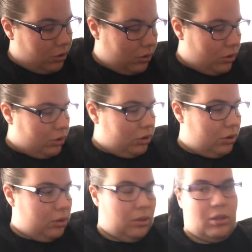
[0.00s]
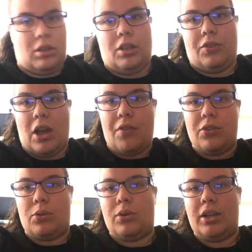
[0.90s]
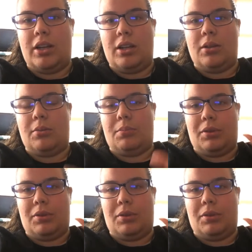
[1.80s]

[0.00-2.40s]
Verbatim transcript: so if you haven't already